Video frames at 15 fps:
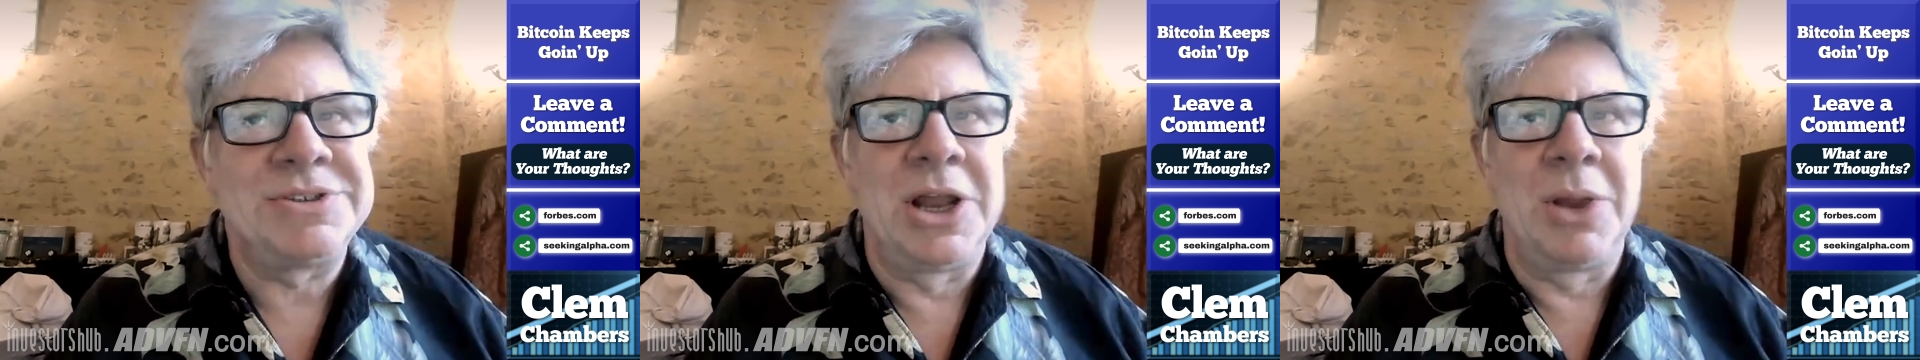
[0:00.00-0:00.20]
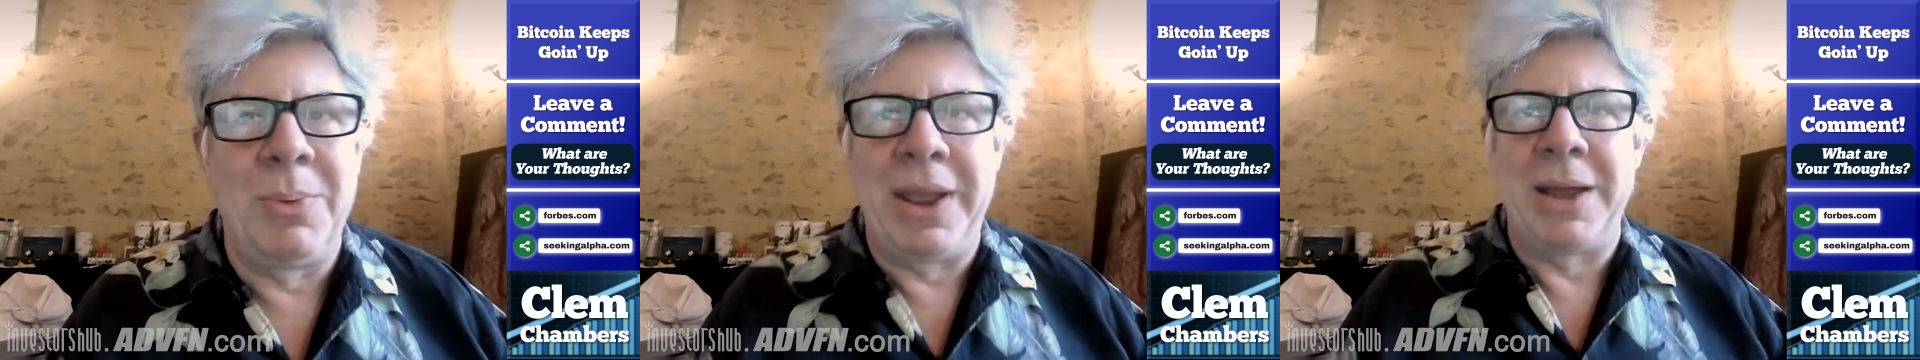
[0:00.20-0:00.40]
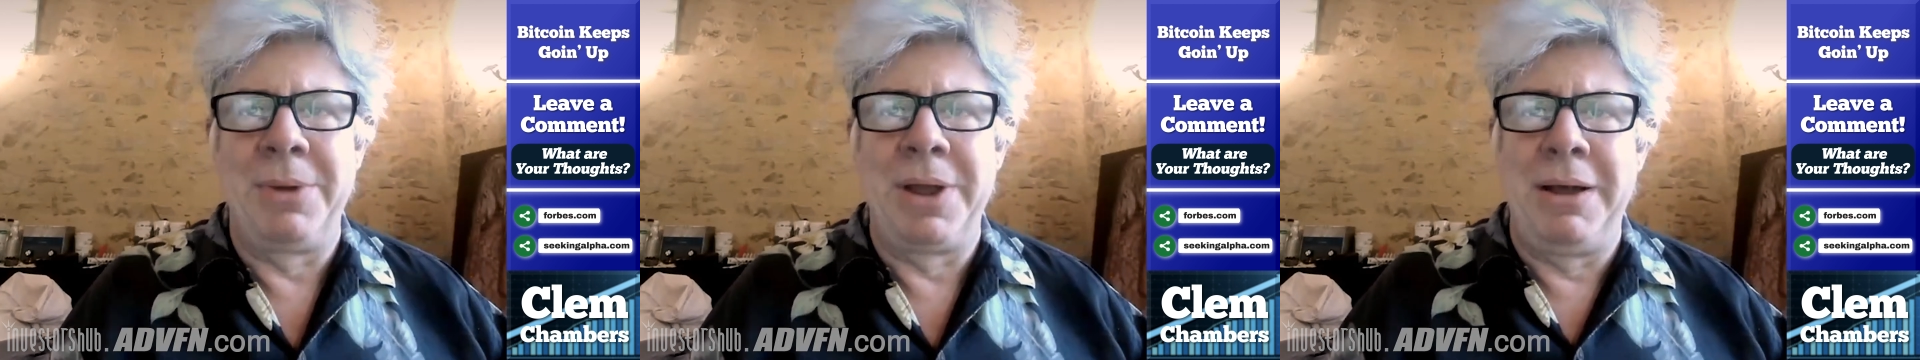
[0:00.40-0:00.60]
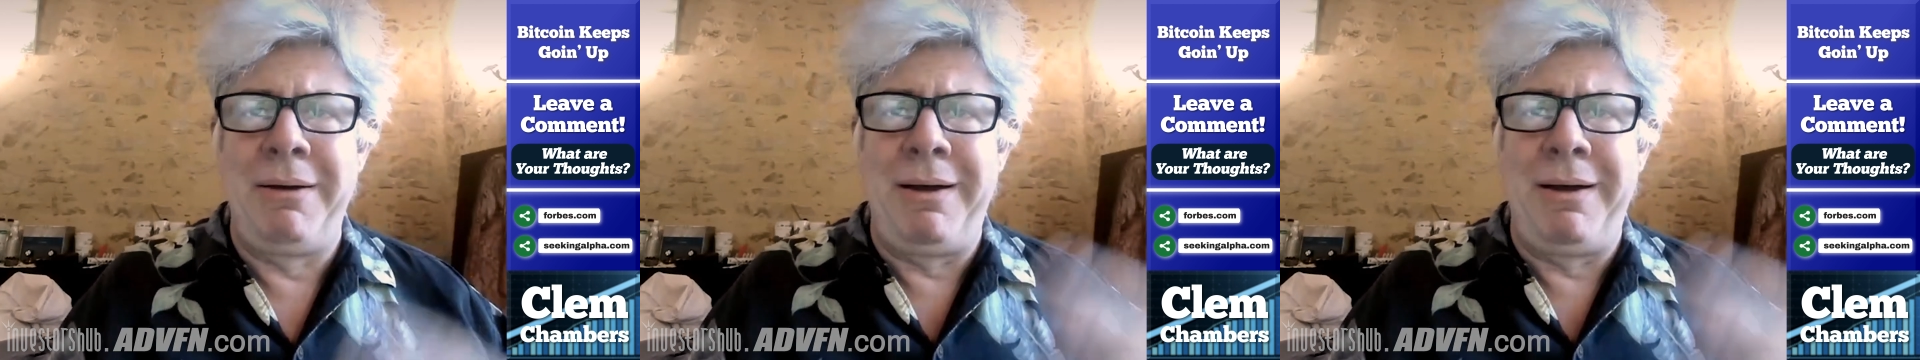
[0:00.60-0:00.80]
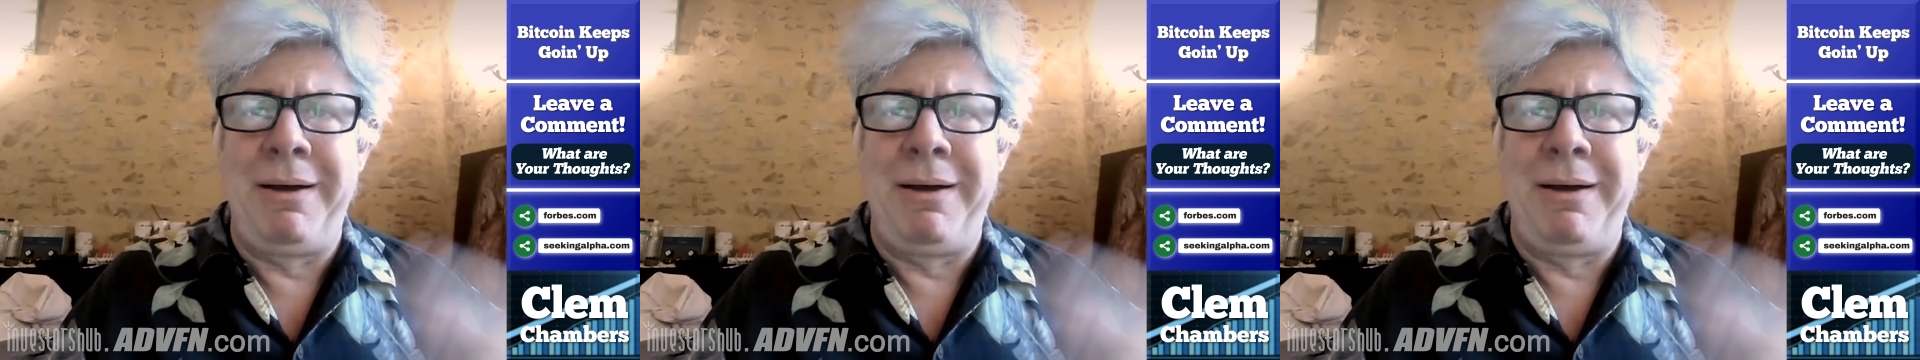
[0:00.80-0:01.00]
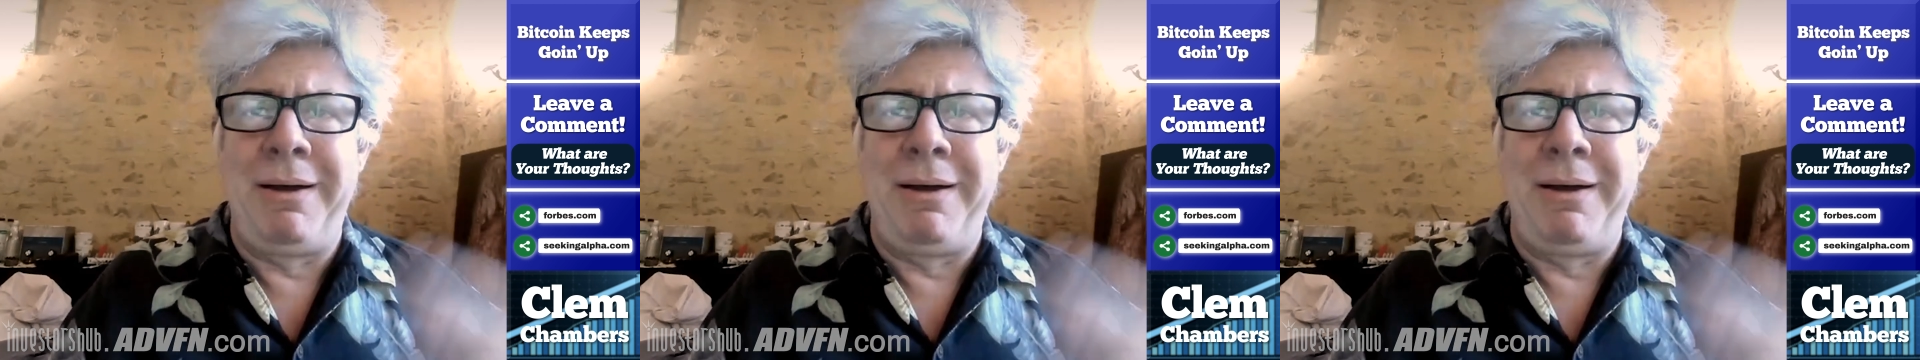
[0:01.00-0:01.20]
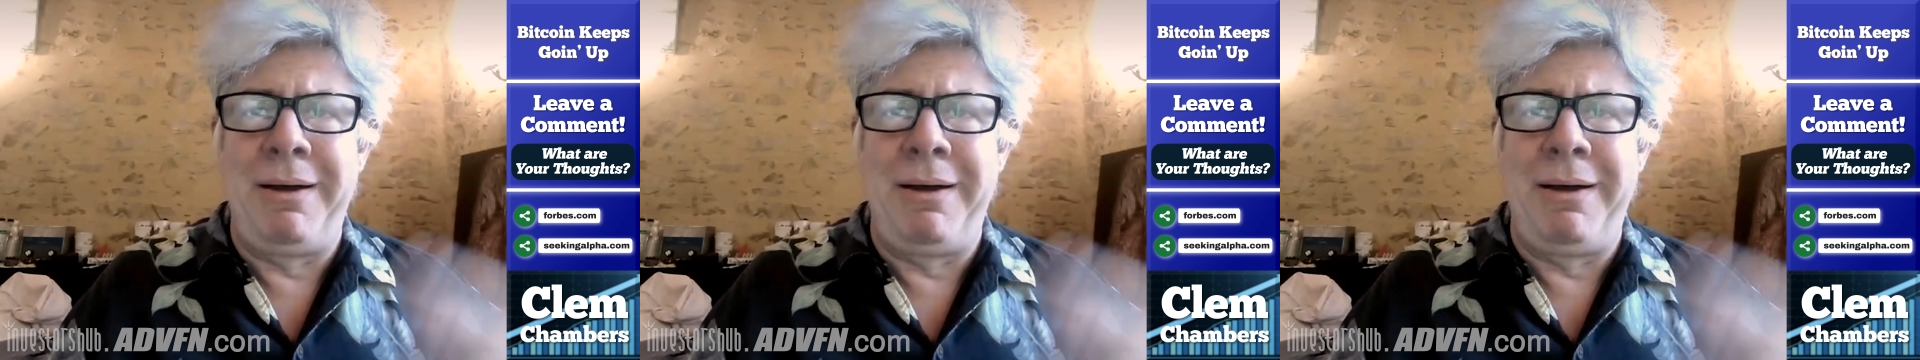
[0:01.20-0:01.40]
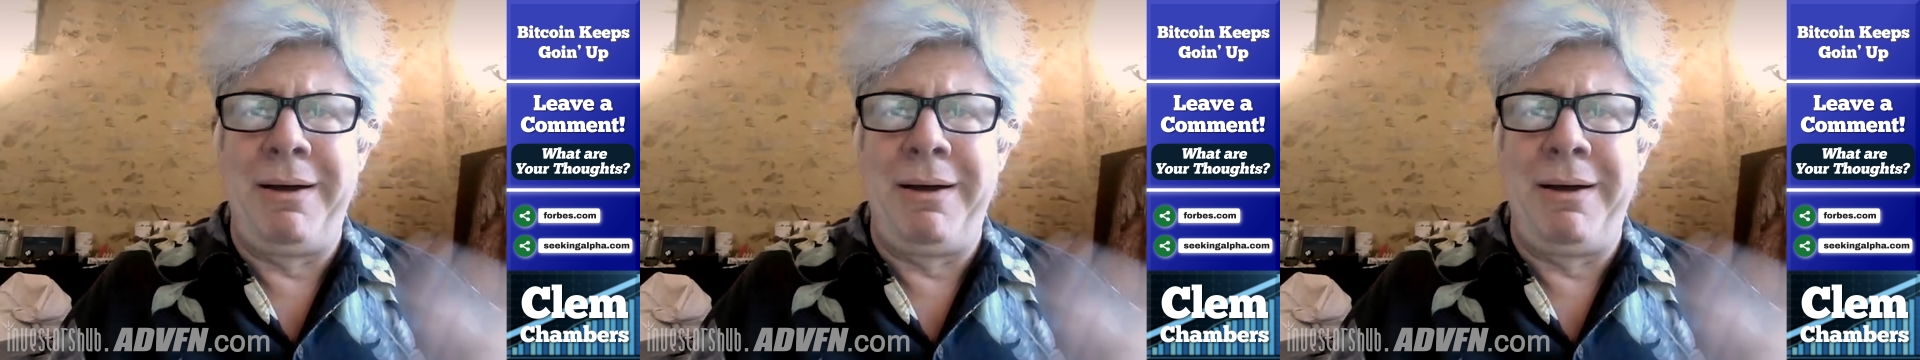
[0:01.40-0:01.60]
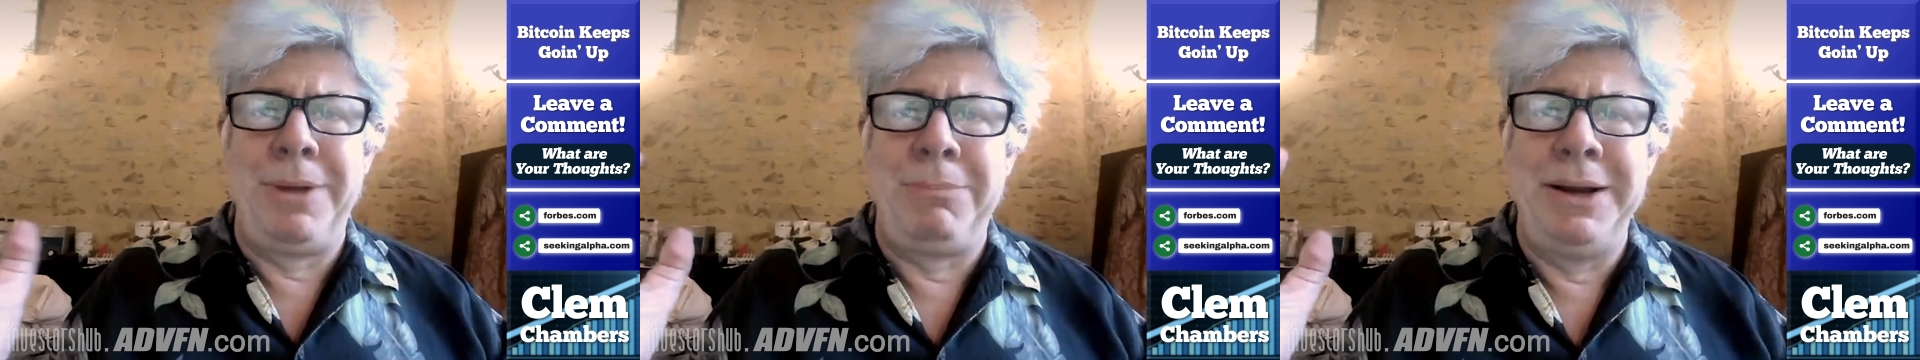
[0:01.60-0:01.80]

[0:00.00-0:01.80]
So they wake up and go, oh, my